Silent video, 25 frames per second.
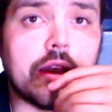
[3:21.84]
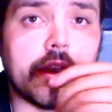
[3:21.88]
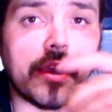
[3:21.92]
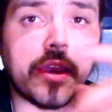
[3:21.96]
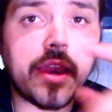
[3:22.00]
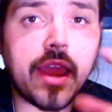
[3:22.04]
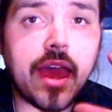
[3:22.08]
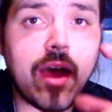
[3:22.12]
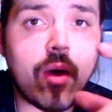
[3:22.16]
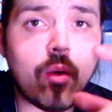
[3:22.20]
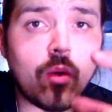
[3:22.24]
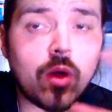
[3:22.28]

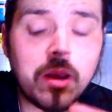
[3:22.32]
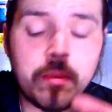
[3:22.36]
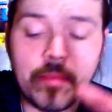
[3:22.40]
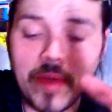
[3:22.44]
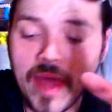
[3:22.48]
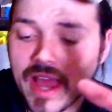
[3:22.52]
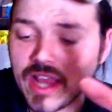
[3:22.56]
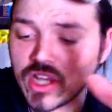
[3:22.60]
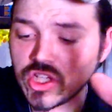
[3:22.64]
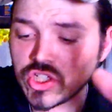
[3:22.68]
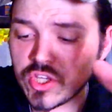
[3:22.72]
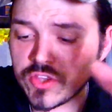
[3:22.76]
Now what I'm
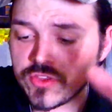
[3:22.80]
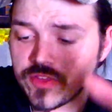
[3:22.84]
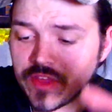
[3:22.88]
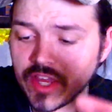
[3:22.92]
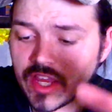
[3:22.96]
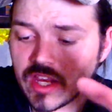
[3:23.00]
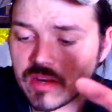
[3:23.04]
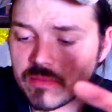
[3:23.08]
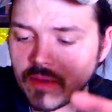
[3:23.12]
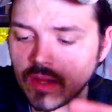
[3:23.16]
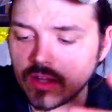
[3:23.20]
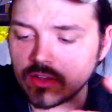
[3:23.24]
actually
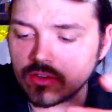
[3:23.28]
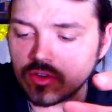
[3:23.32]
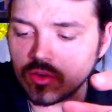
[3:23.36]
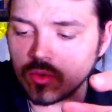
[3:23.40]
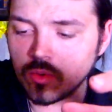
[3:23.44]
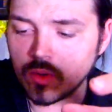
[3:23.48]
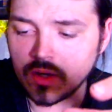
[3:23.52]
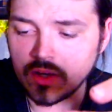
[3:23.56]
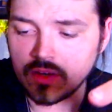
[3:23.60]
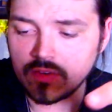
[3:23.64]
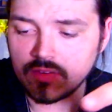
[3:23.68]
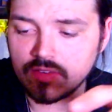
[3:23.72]
thinking about
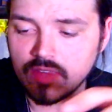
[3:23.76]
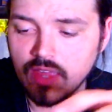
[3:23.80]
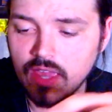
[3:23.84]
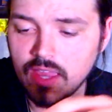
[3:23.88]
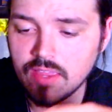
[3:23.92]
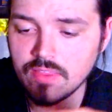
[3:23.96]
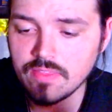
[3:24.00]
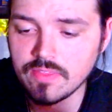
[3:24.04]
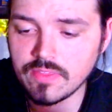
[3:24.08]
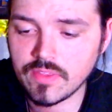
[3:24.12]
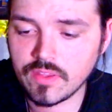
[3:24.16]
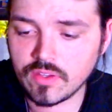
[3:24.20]
doing is
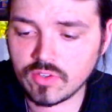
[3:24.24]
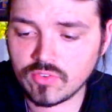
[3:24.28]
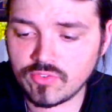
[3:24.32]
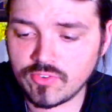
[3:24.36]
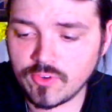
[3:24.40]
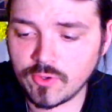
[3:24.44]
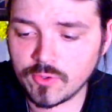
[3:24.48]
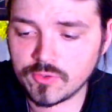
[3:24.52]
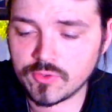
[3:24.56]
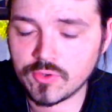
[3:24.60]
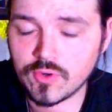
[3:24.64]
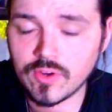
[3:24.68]
taking this
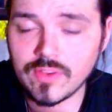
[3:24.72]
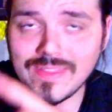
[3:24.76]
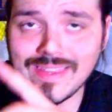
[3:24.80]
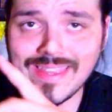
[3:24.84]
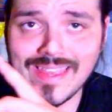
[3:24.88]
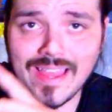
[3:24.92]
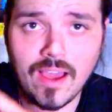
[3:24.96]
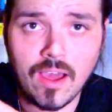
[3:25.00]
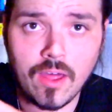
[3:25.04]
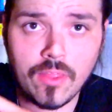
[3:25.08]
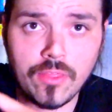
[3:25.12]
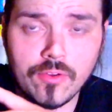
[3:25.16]
filter and
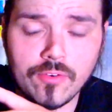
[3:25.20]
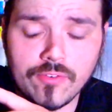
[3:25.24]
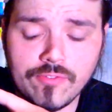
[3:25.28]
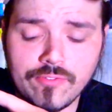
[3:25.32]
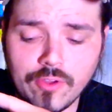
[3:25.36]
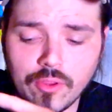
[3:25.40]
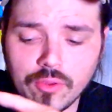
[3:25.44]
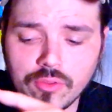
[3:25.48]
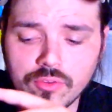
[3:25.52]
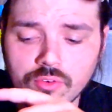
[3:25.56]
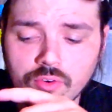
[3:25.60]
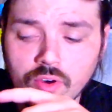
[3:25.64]
the other
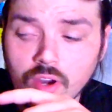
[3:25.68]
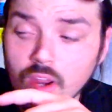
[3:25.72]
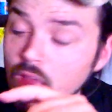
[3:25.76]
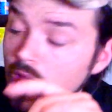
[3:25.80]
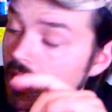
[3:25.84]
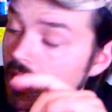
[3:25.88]
filter.